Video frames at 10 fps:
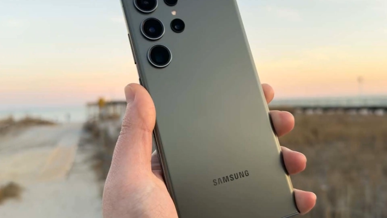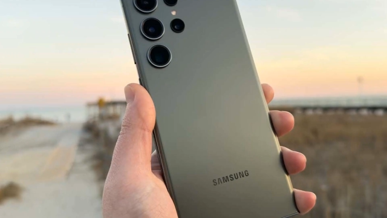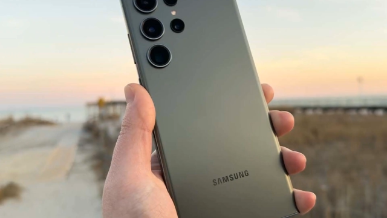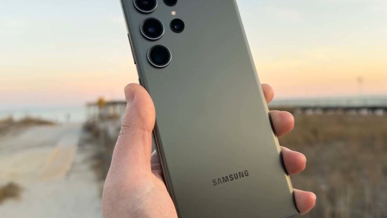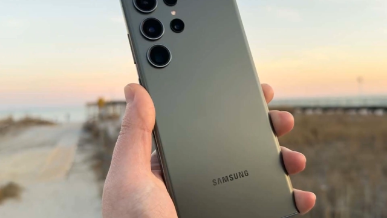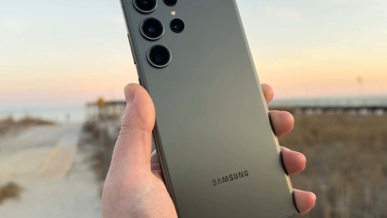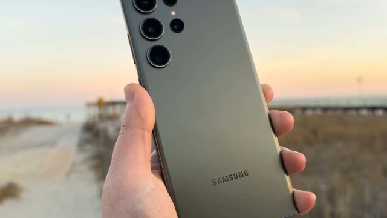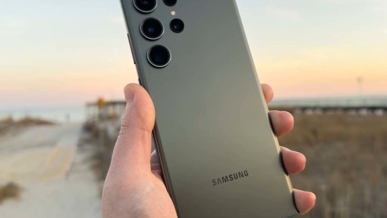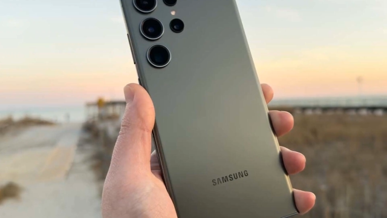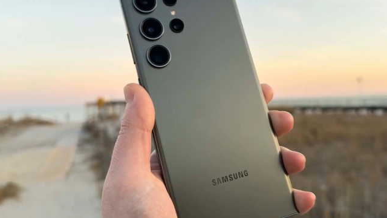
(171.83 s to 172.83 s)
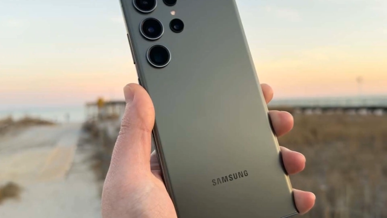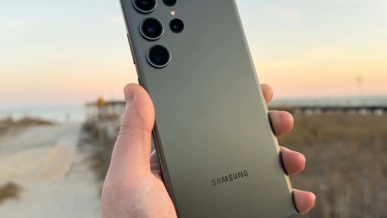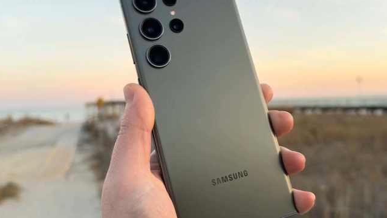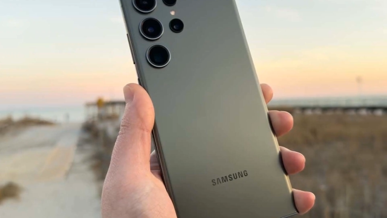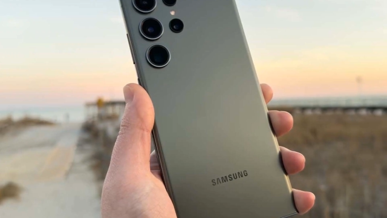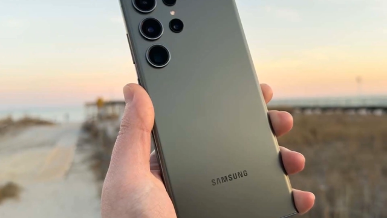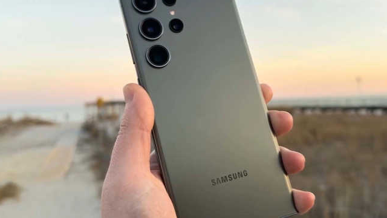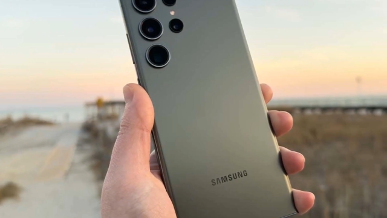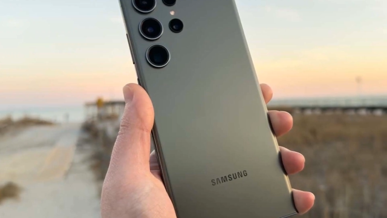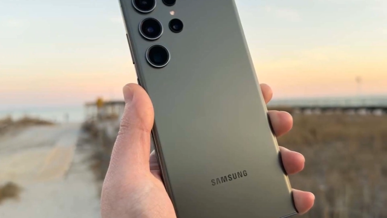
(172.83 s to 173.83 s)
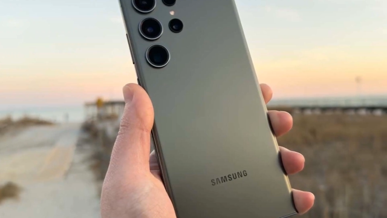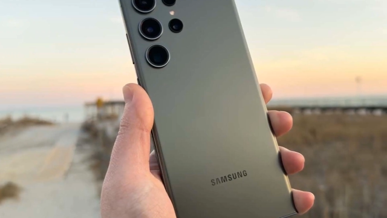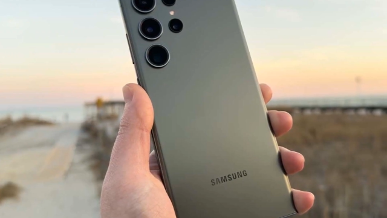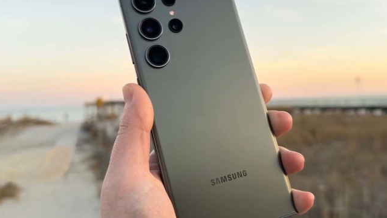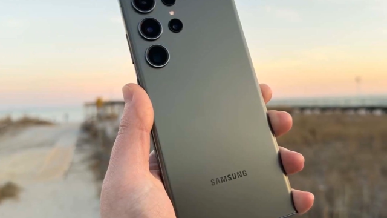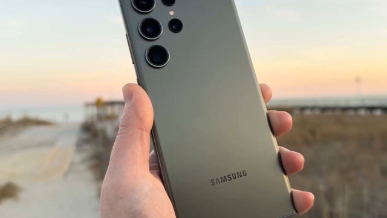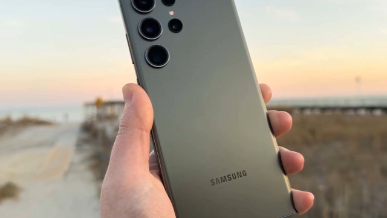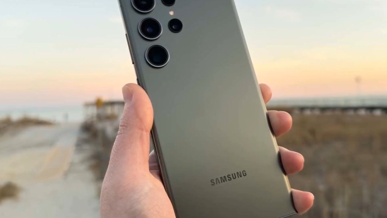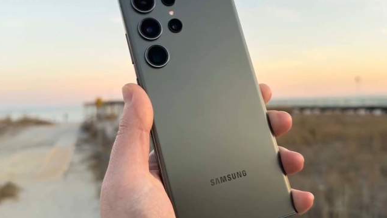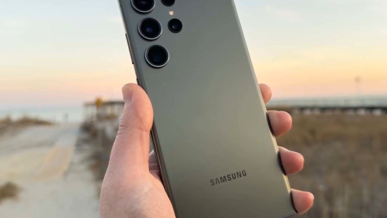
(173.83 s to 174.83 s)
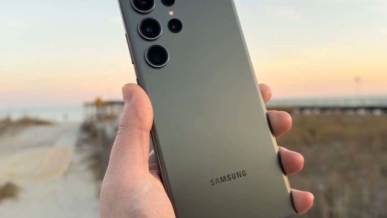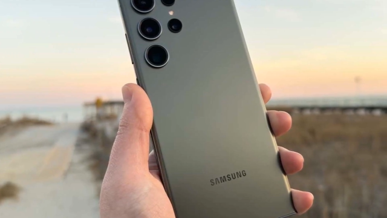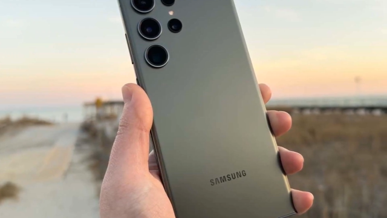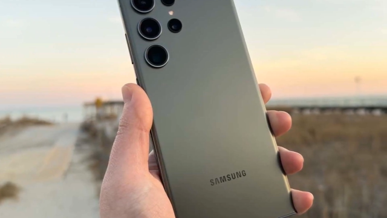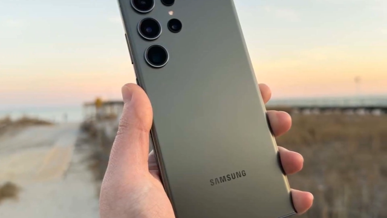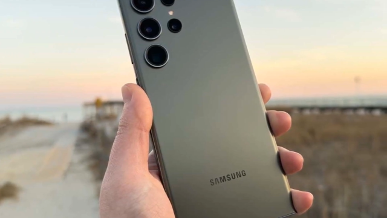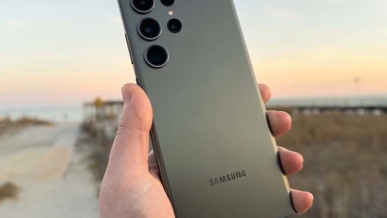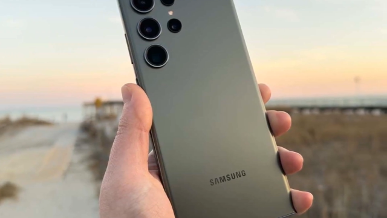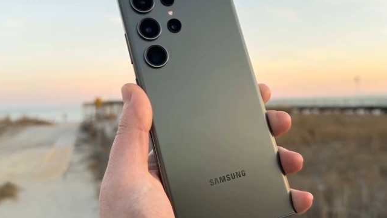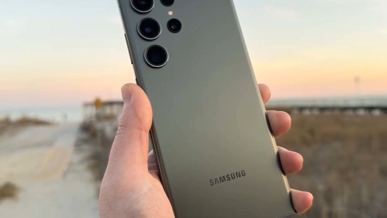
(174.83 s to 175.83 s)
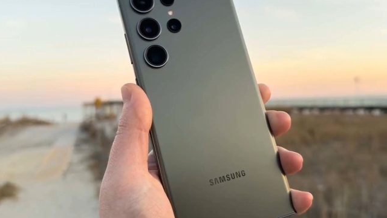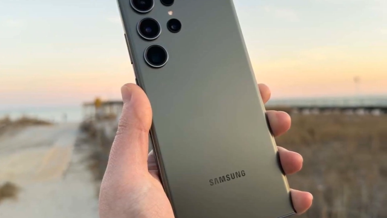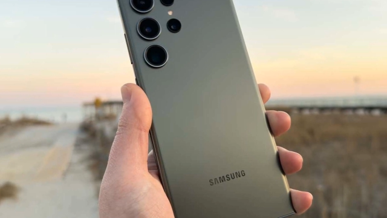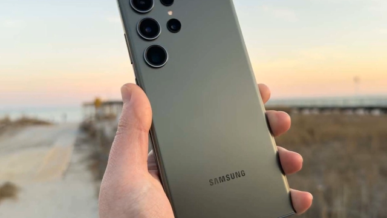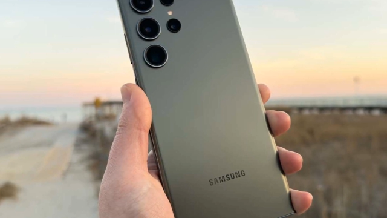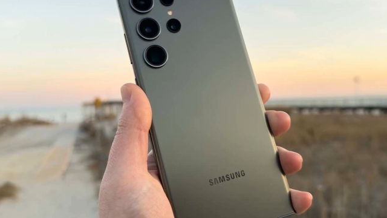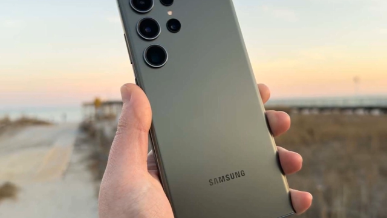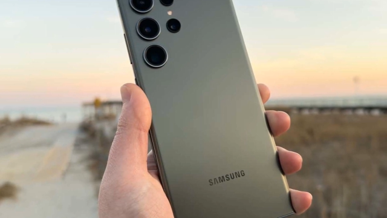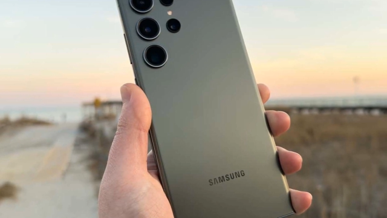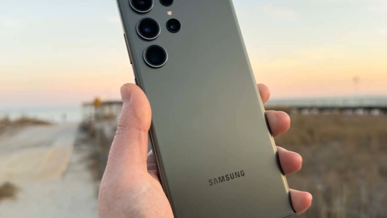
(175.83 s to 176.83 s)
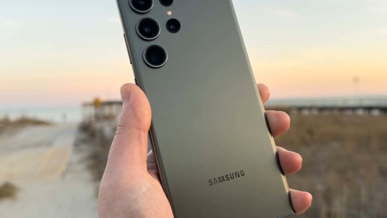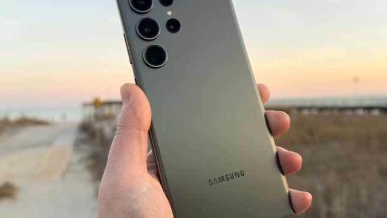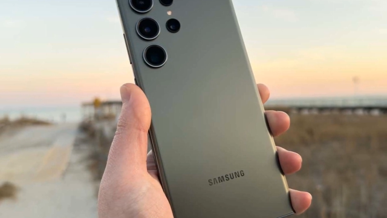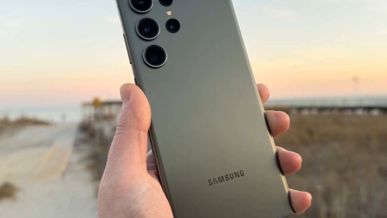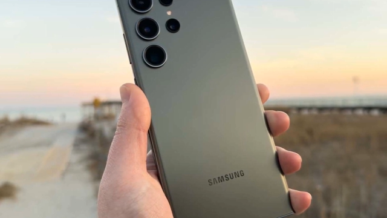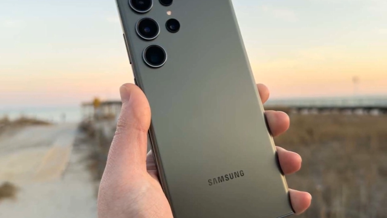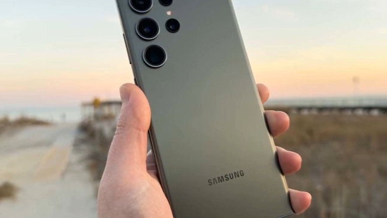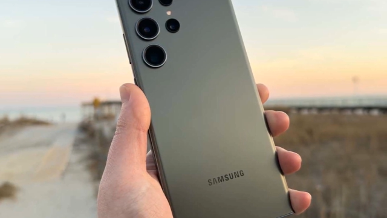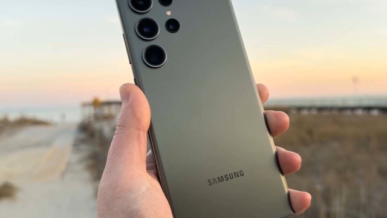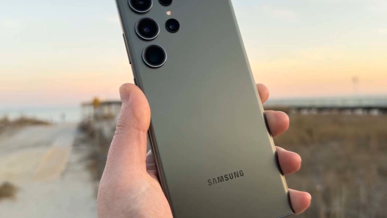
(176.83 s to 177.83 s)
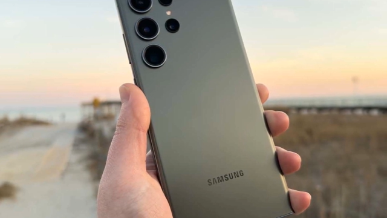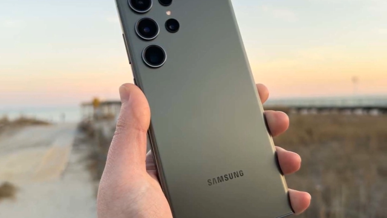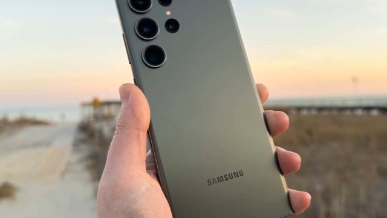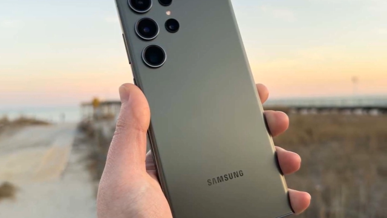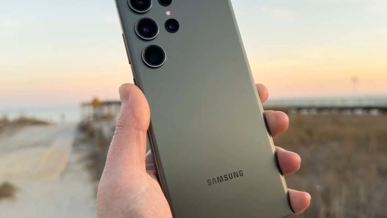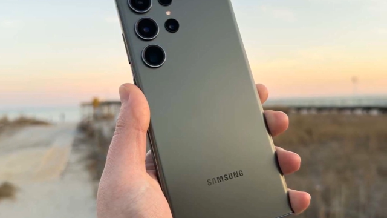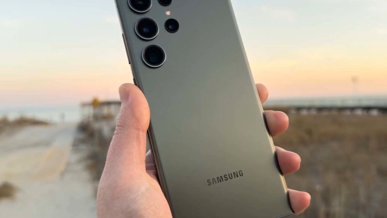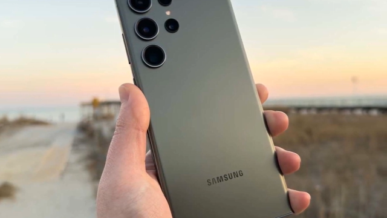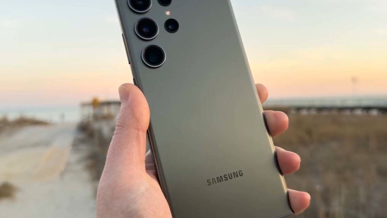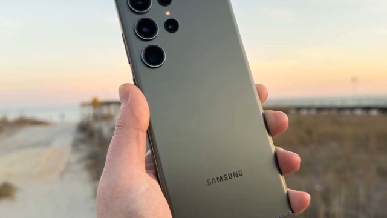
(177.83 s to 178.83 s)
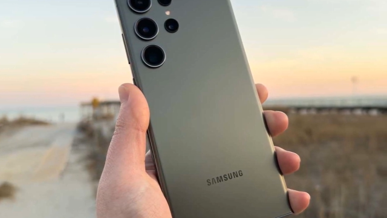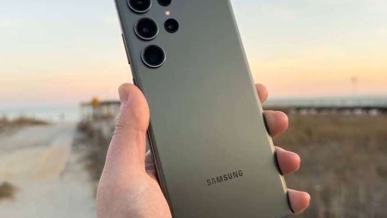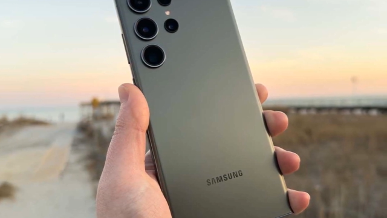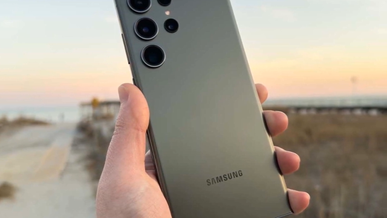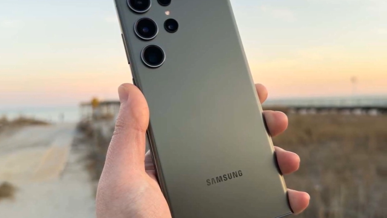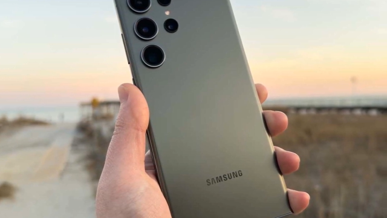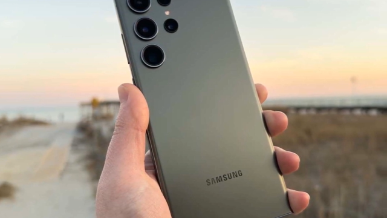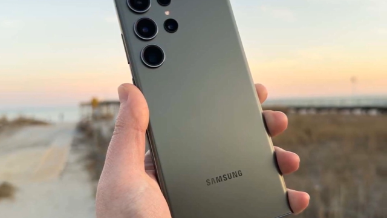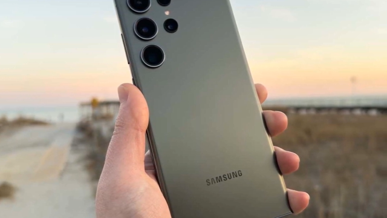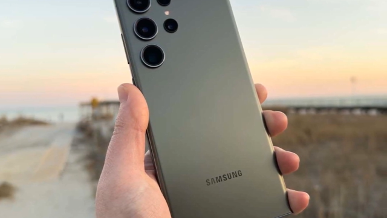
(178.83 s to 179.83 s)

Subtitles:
[unreadable: no face in view]